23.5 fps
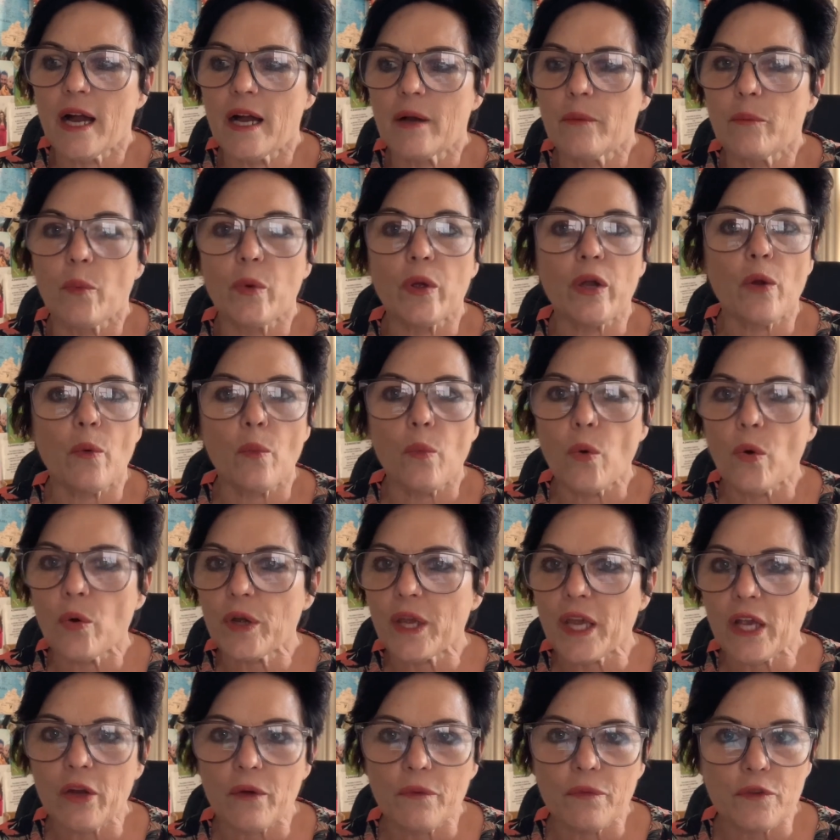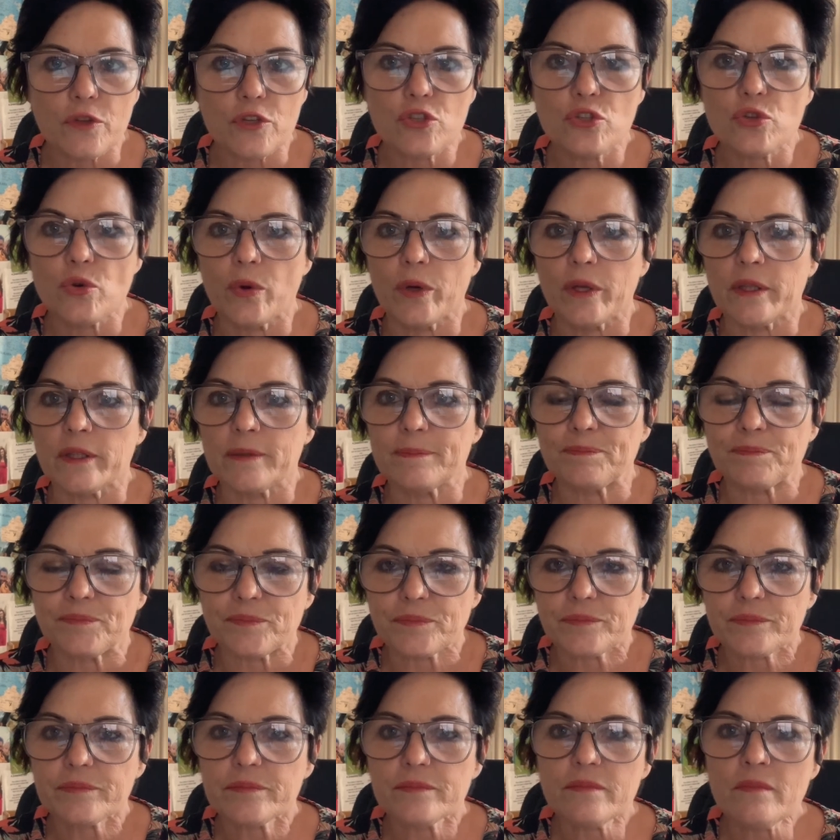We are walking on the soil.
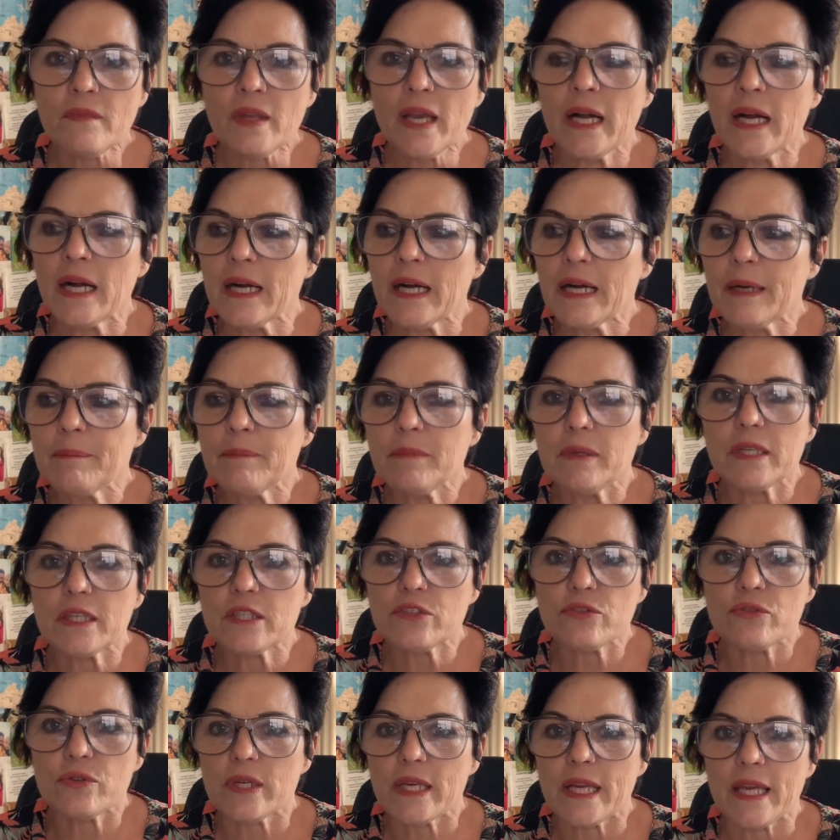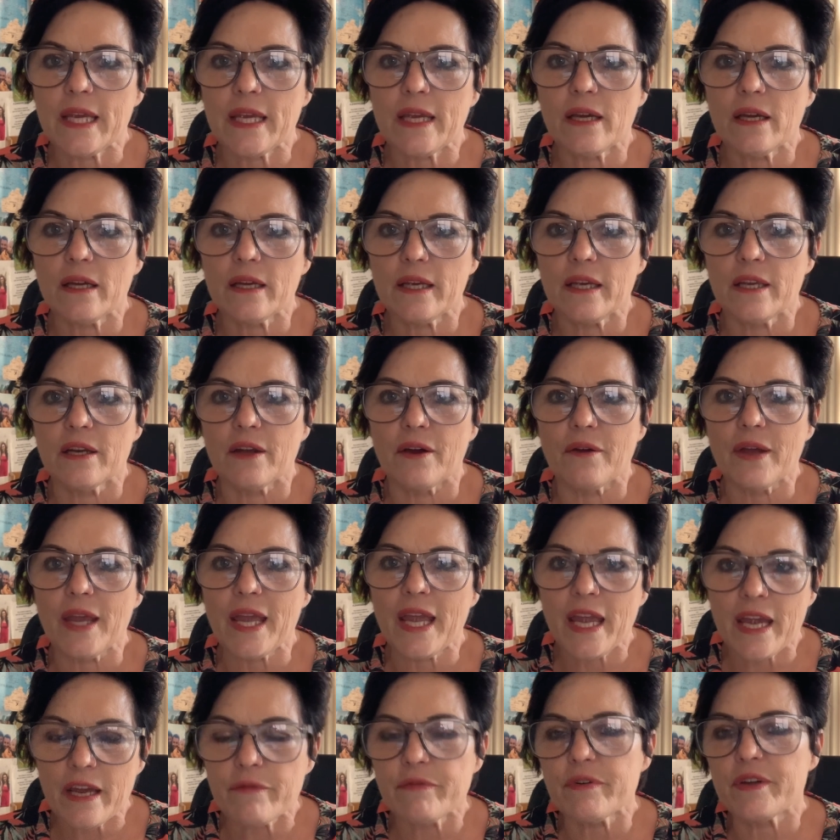Literally,
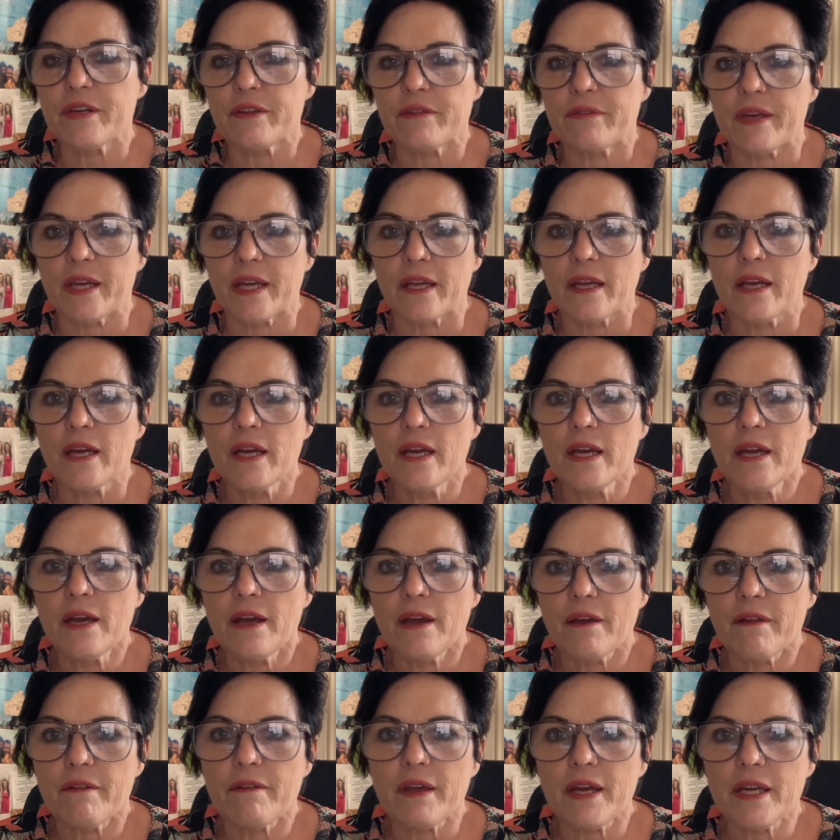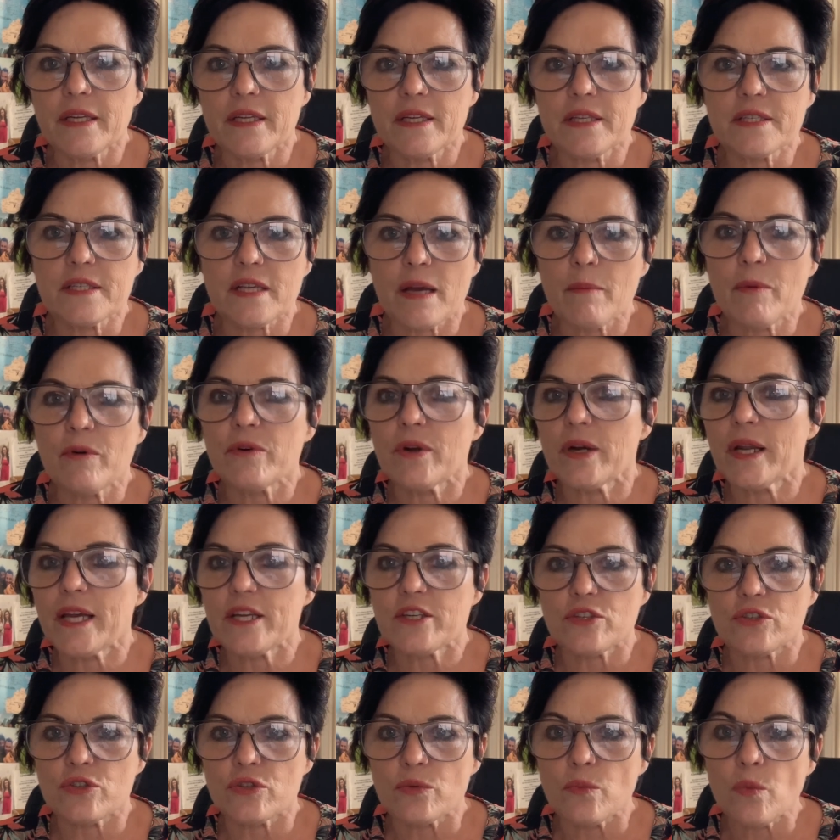everything that is somehow
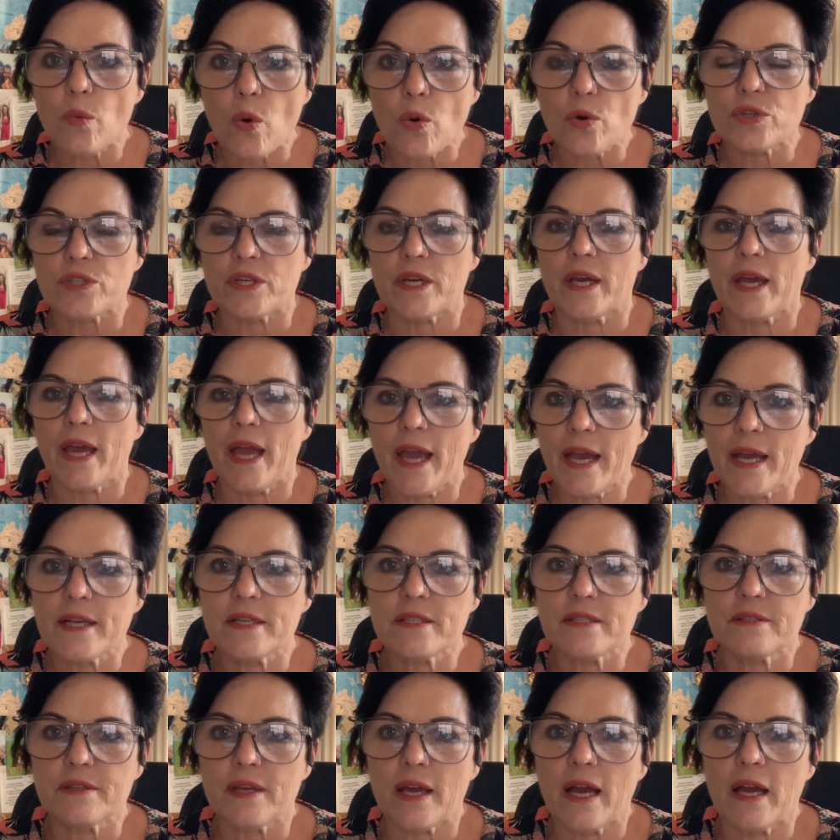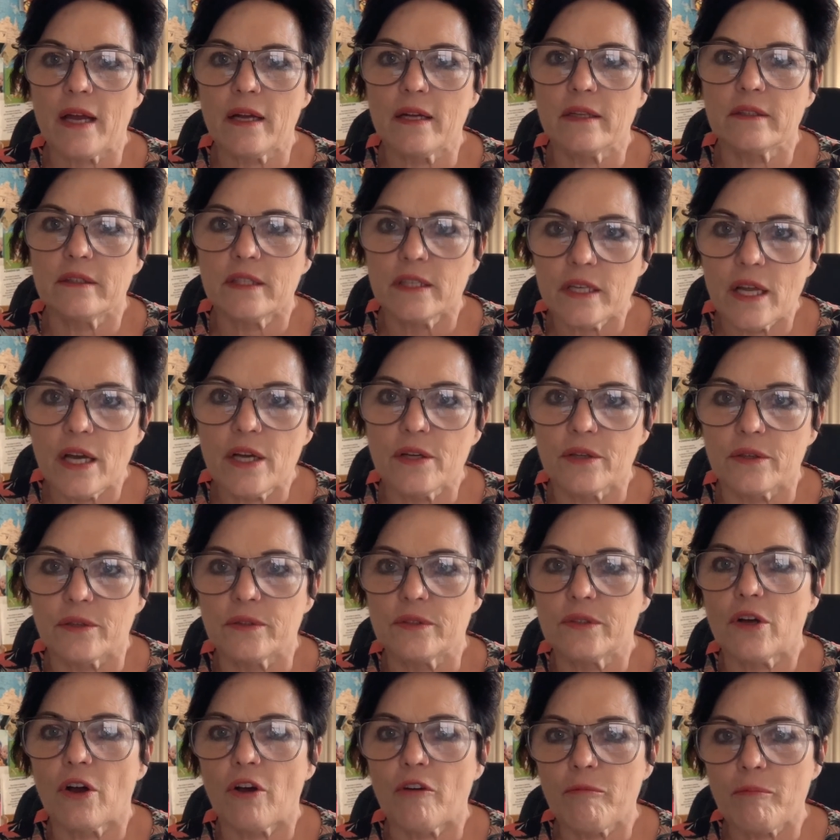related to water has a
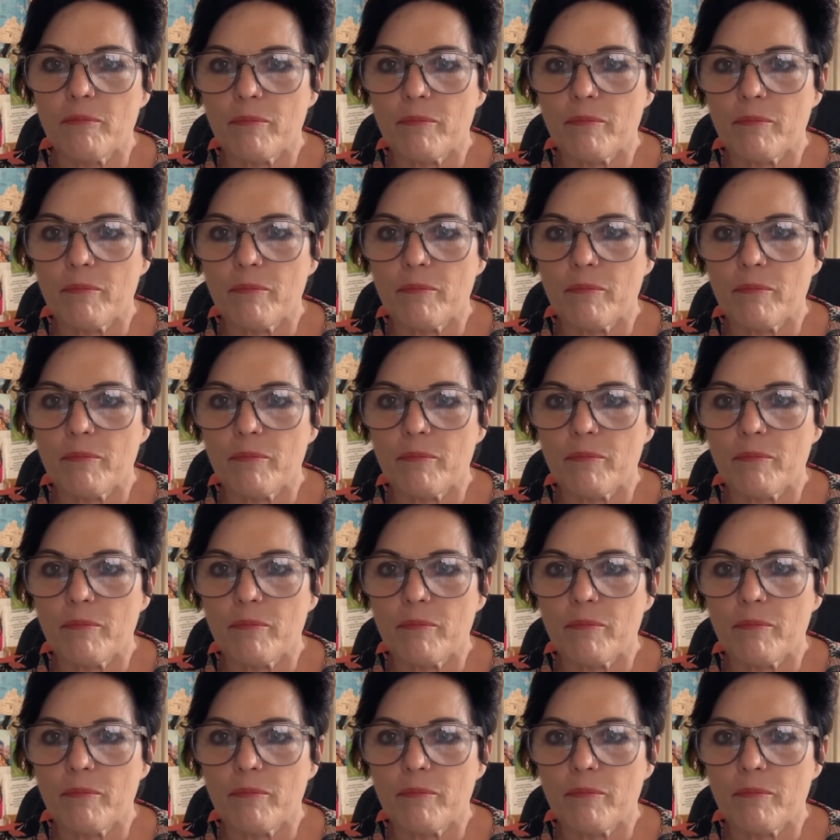load of